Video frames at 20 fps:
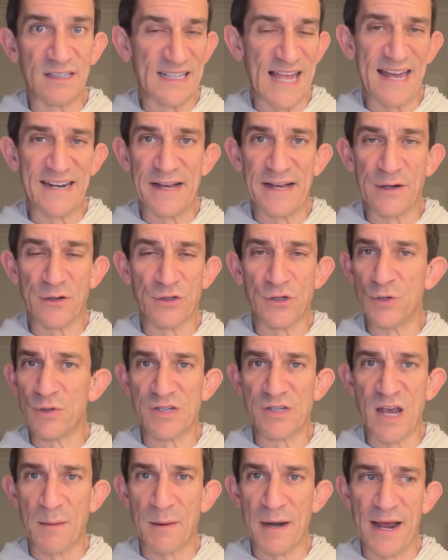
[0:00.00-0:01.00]
Gladiator 2 is
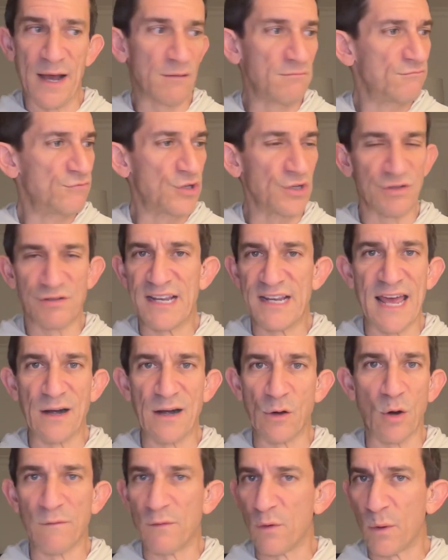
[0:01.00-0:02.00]
coming out. Just get it
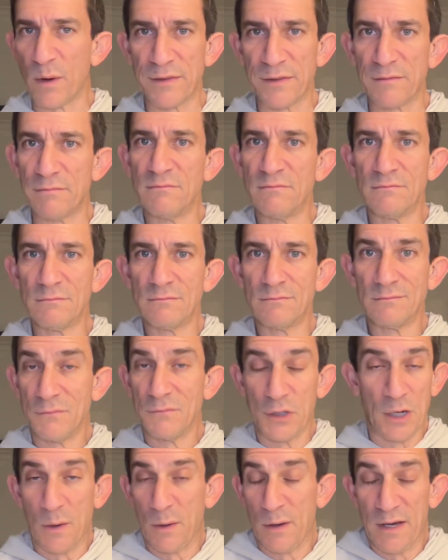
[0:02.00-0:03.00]
over with.
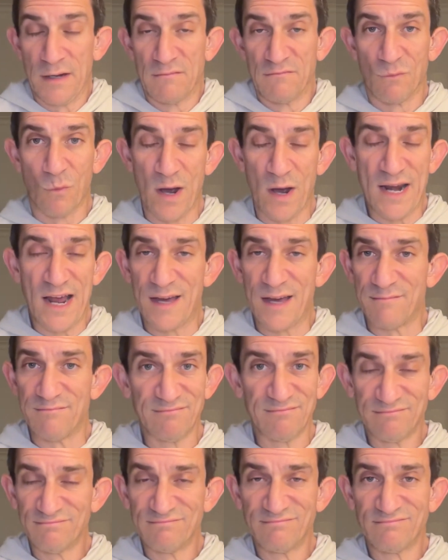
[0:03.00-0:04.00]
You know what? Why not?
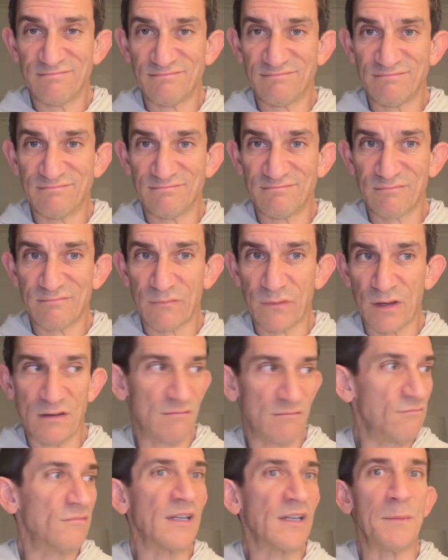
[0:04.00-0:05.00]

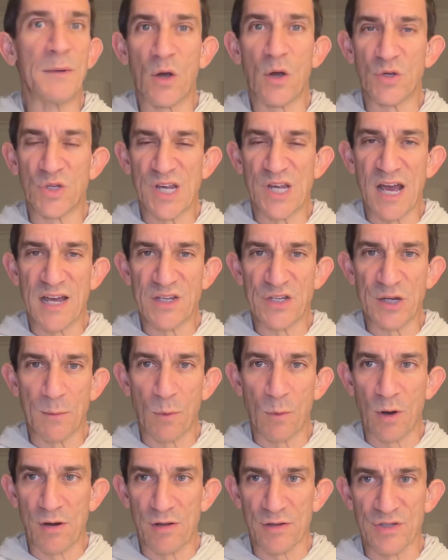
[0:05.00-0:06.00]
Let me go sign
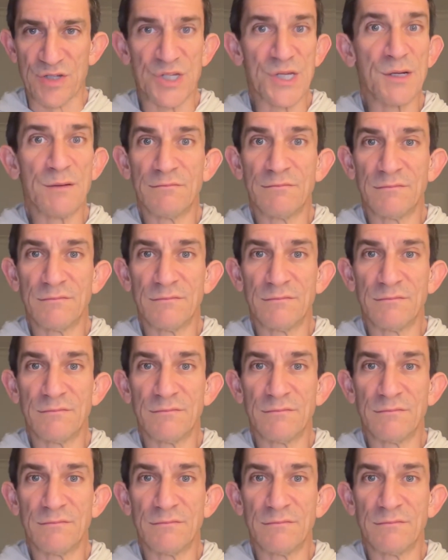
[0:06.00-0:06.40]
somewhere else.